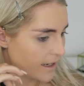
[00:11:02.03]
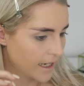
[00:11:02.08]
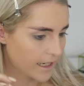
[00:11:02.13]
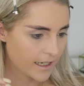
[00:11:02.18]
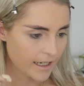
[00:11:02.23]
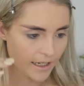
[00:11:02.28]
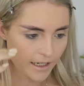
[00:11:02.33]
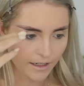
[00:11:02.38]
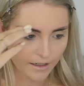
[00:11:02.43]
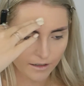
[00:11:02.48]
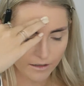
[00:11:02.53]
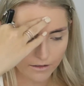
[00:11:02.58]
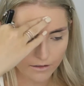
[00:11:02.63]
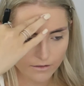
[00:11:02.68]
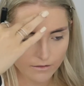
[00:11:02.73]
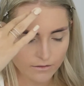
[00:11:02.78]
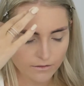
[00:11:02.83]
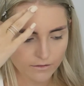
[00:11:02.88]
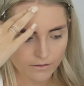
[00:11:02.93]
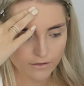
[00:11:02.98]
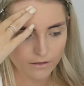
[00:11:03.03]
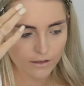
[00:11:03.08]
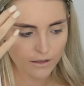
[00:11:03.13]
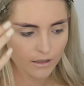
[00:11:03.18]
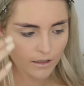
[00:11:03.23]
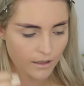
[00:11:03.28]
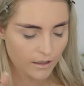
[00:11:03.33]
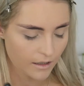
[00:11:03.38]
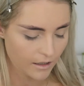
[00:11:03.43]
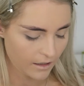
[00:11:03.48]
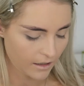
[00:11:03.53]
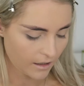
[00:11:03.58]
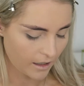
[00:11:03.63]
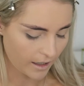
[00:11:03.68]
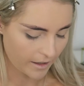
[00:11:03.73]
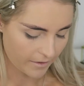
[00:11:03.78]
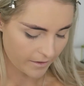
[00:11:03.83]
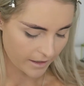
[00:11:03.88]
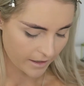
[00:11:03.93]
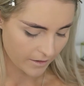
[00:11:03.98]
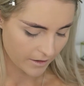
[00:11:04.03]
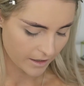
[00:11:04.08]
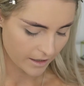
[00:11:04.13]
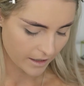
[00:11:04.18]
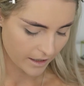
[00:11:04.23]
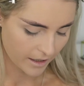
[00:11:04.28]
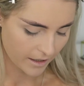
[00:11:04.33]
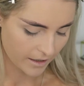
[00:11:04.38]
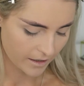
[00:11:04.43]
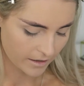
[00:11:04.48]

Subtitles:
down here. I think